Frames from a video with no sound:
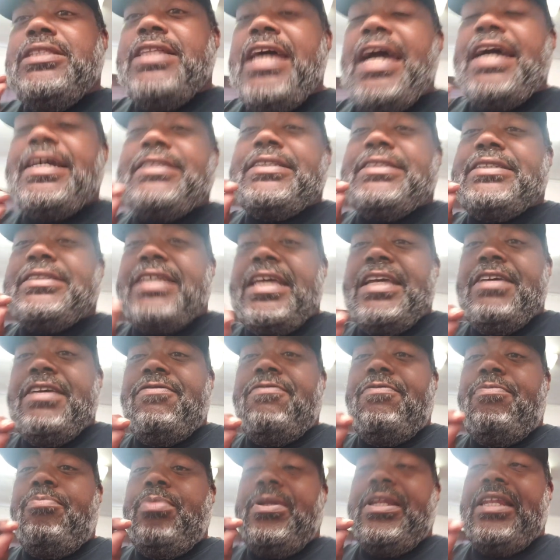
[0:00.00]
that
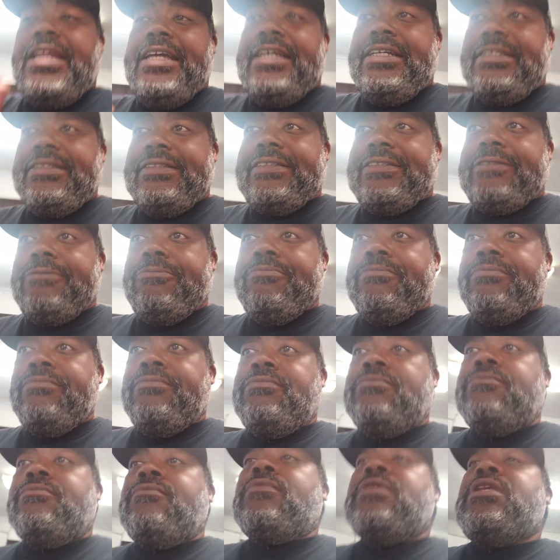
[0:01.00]
safe place.
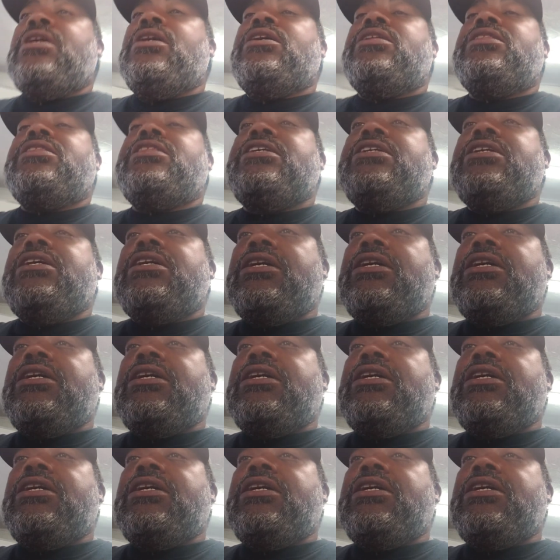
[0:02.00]
The